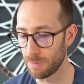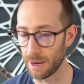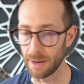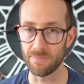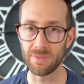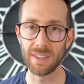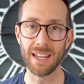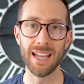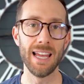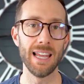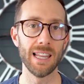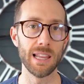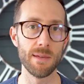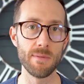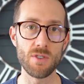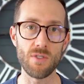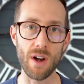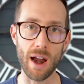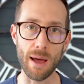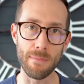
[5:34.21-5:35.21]
But let
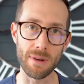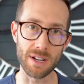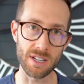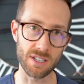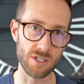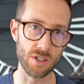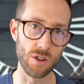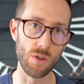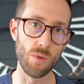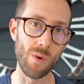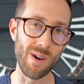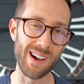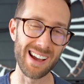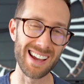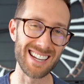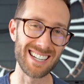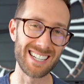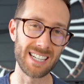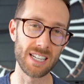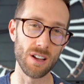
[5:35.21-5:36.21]
me grab my Snow
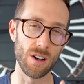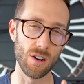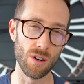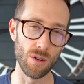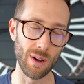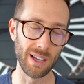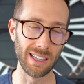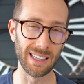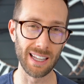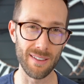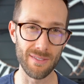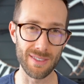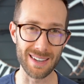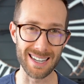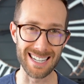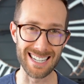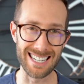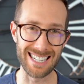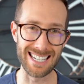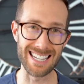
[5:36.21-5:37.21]
White
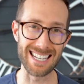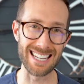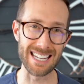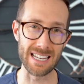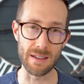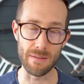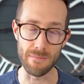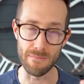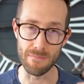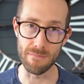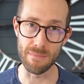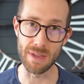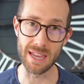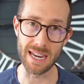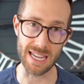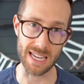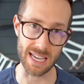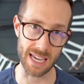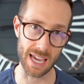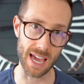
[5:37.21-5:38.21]
O11D
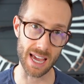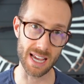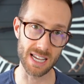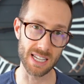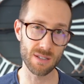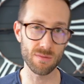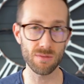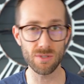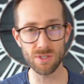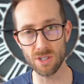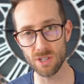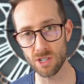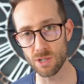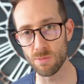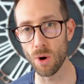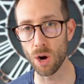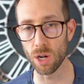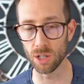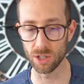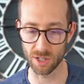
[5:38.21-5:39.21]
mini case, which is a
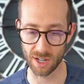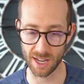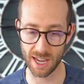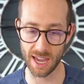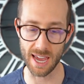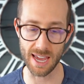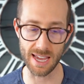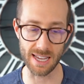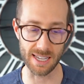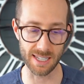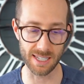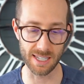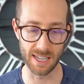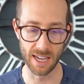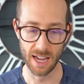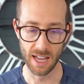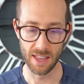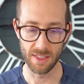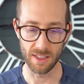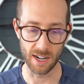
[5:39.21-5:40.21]
smaller case
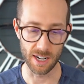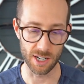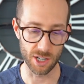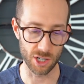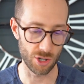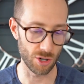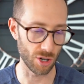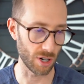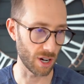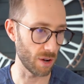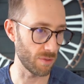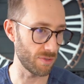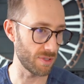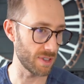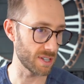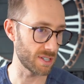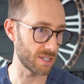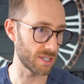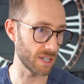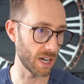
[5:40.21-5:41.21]
that I just took out
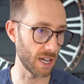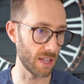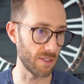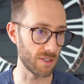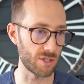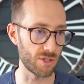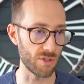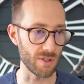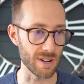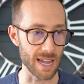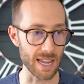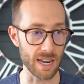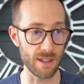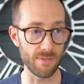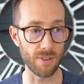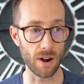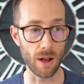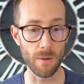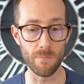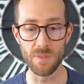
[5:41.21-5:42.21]
this, uh, this 3080
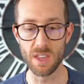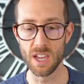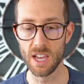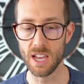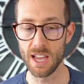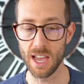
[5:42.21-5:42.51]
from,